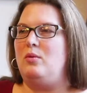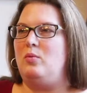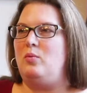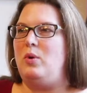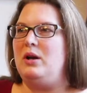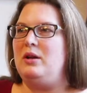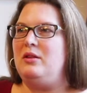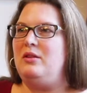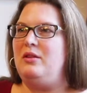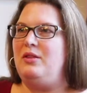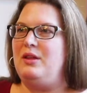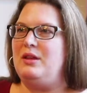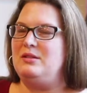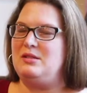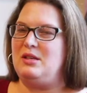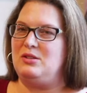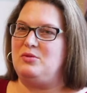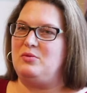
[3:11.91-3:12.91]
One of the
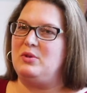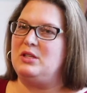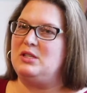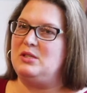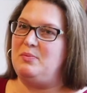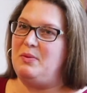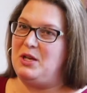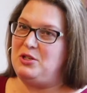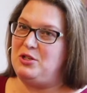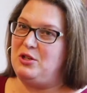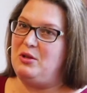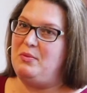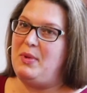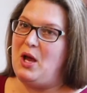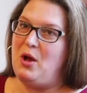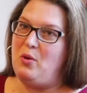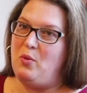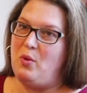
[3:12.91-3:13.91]
things that's really special
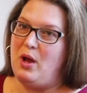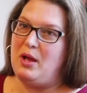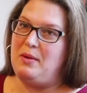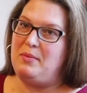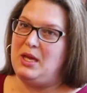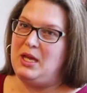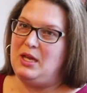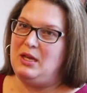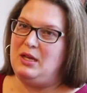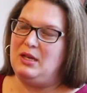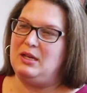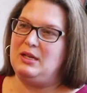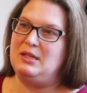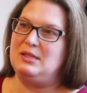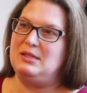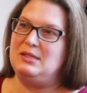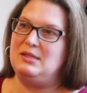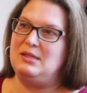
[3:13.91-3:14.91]
about Why Me
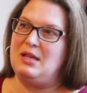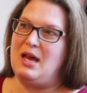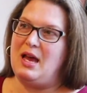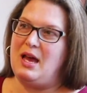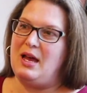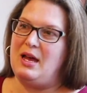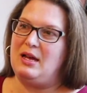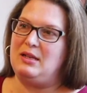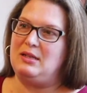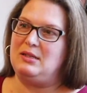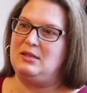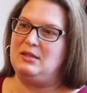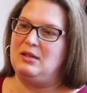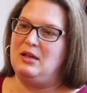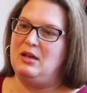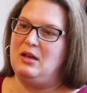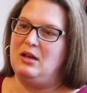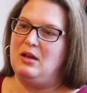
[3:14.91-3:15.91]
is that
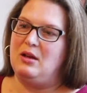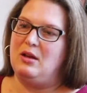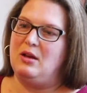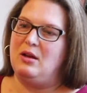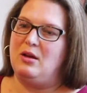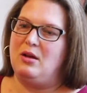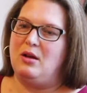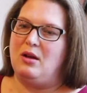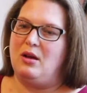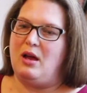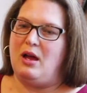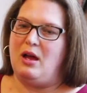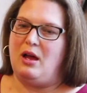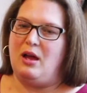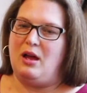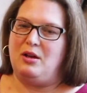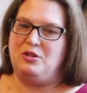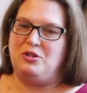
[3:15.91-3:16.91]

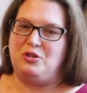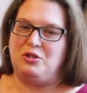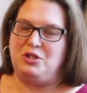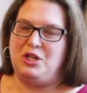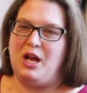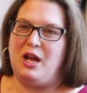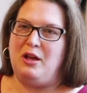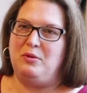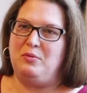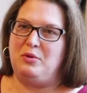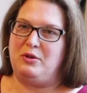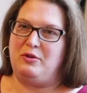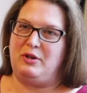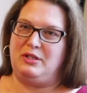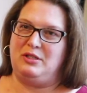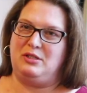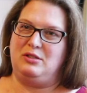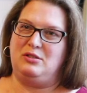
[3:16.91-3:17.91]
as your child
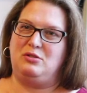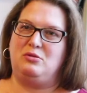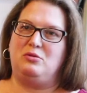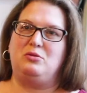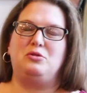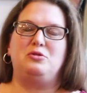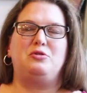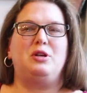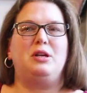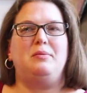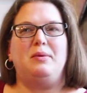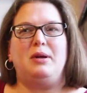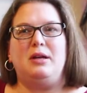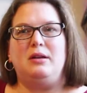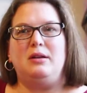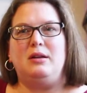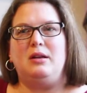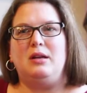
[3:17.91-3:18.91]
progresses through
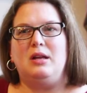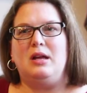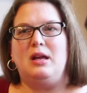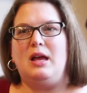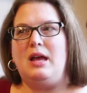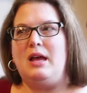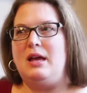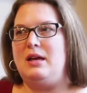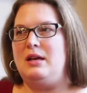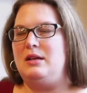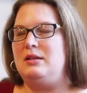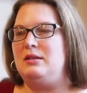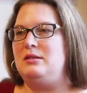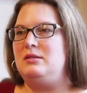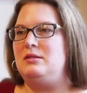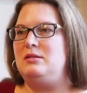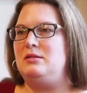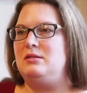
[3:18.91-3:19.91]
treatment,
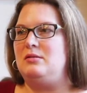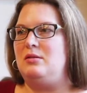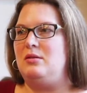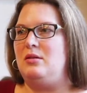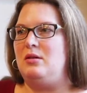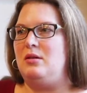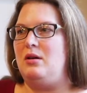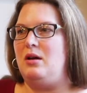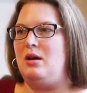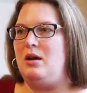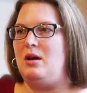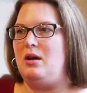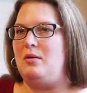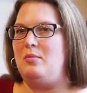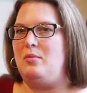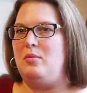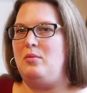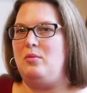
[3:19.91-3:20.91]
and
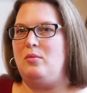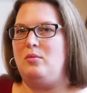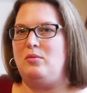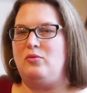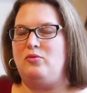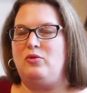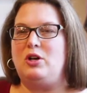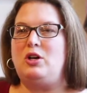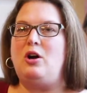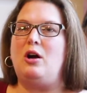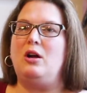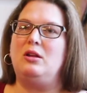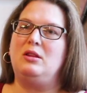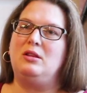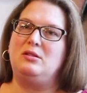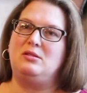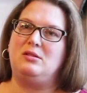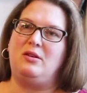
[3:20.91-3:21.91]

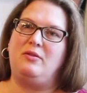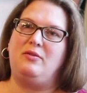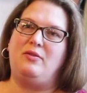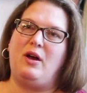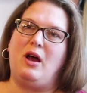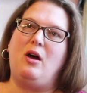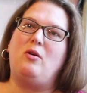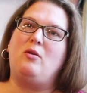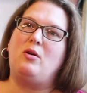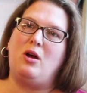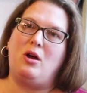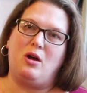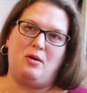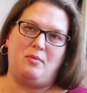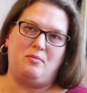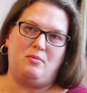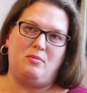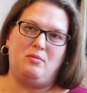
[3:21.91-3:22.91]
regardless of
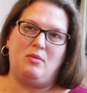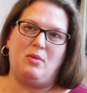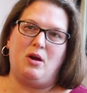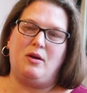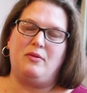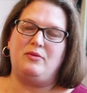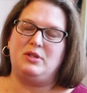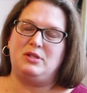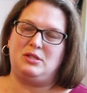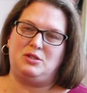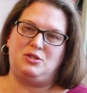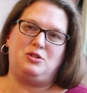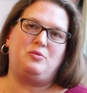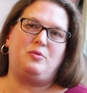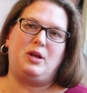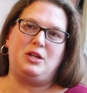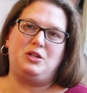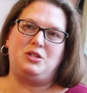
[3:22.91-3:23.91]
outcome of the
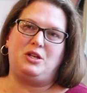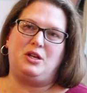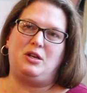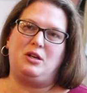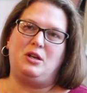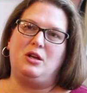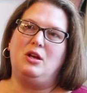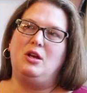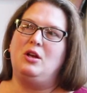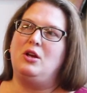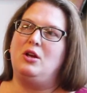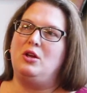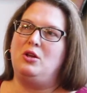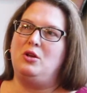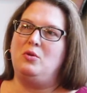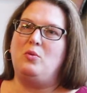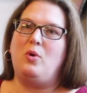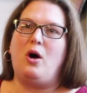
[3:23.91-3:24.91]
situation,
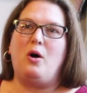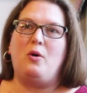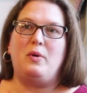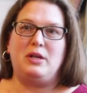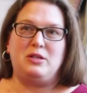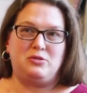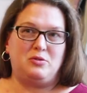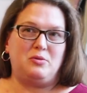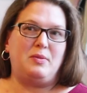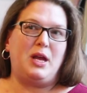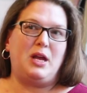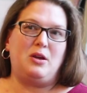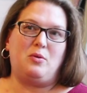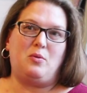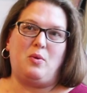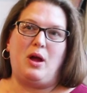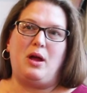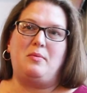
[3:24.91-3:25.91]
you always remain a
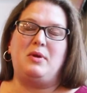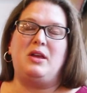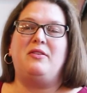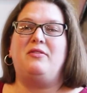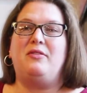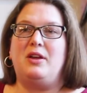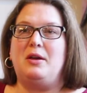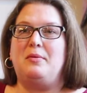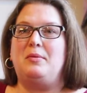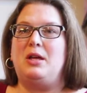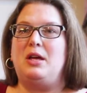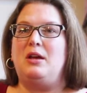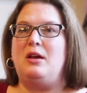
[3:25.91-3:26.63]
Why Me family,